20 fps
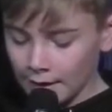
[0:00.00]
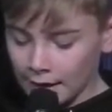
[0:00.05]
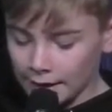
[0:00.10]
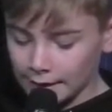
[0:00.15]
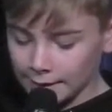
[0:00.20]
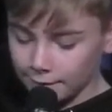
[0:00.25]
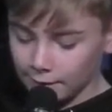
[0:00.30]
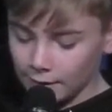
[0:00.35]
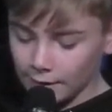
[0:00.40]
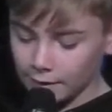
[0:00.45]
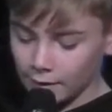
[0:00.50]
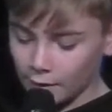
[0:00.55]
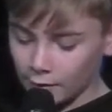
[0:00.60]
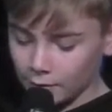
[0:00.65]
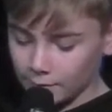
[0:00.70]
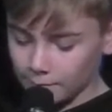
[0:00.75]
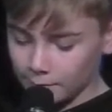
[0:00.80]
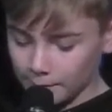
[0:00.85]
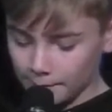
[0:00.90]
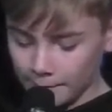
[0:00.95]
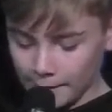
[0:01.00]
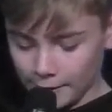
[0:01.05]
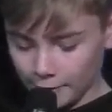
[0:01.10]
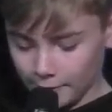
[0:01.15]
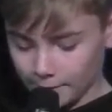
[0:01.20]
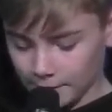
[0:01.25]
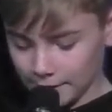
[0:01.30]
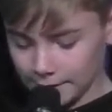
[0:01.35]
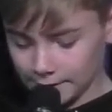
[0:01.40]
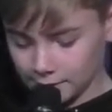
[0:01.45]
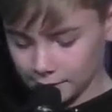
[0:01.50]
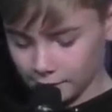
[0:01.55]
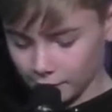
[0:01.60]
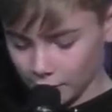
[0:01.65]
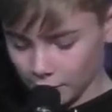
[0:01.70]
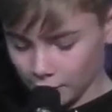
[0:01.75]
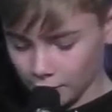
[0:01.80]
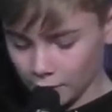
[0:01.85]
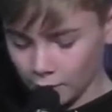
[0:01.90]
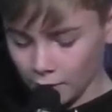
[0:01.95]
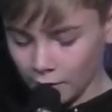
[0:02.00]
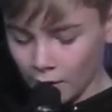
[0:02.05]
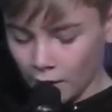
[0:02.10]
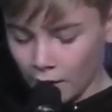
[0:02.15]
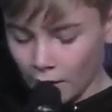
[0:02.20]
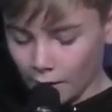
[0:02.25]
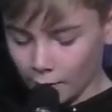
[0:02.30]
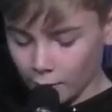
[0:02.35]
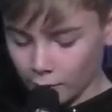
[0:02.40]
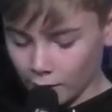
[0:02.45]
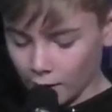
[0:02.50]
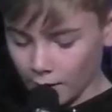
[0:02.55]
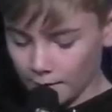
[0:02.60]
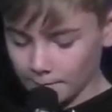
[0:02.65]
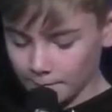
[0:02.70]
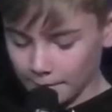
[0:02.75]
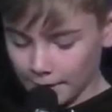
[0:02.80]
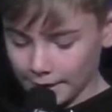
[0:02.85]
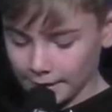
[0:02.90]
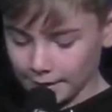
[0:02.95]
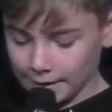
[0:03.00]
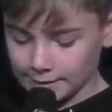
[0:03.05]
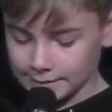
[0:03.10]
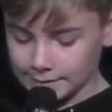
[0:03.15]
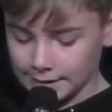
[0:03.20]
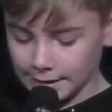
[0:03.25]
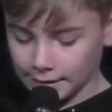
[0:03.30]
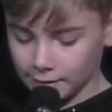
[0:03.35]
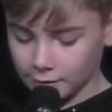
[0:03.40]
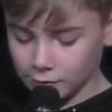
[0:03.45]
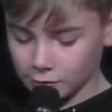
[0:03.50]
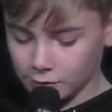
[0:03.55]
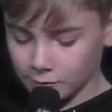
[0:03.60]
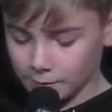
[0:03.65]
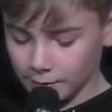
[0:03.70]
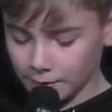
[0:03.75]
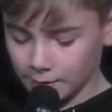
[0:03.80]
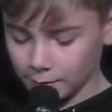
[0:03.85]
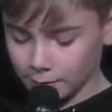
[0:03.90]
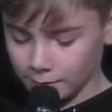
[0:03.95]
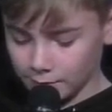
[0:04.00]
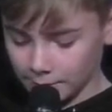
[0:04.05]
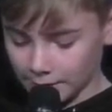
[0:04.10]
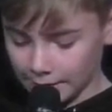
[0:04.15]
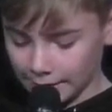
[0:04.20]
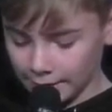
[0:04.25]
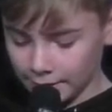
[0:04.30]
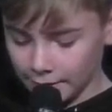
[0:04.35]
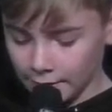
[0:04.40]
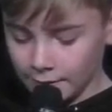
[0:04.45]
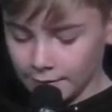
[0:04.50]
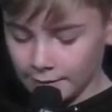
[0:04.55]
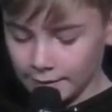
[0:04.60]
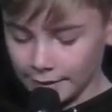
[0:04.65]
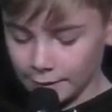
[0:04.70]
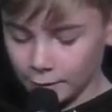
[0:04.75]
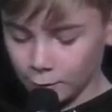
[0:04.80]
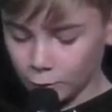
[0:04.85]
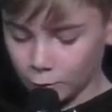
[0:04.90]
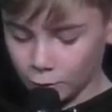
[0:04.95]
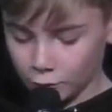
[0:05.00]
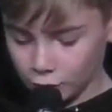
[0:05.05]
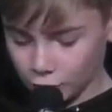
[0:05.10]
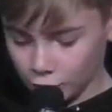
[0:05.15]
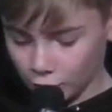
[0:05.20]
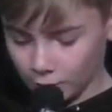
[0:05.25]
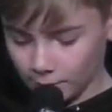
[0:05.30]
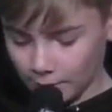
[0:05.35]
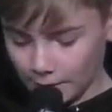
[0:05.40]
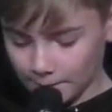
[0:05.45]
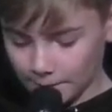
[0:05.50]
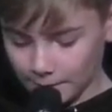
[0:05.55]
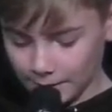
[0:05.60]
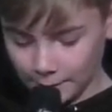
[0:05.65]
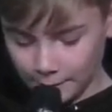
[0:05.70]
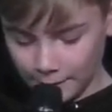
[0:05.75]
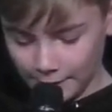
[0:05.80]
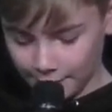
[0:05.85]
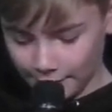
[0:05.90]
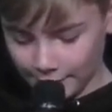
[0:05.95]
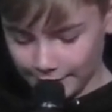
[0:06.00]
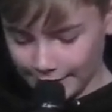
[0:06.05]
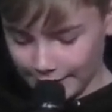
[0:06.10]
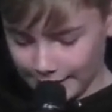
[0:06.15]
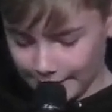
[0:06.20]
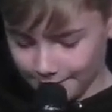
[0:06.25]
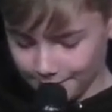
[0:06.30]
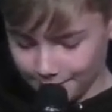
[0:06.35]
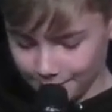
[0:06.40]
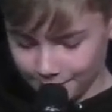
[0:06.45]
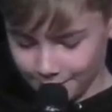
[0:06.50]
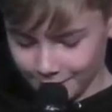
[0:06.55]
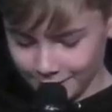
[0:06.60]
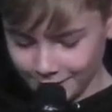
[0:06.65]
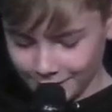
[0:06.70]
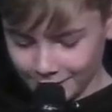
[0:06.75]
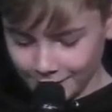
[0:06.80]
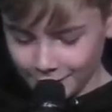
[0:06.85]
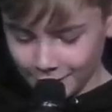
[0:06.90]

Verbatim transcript: And if I go and prepare a place for you, I will come back and take you to be with me, that you also may be where I am.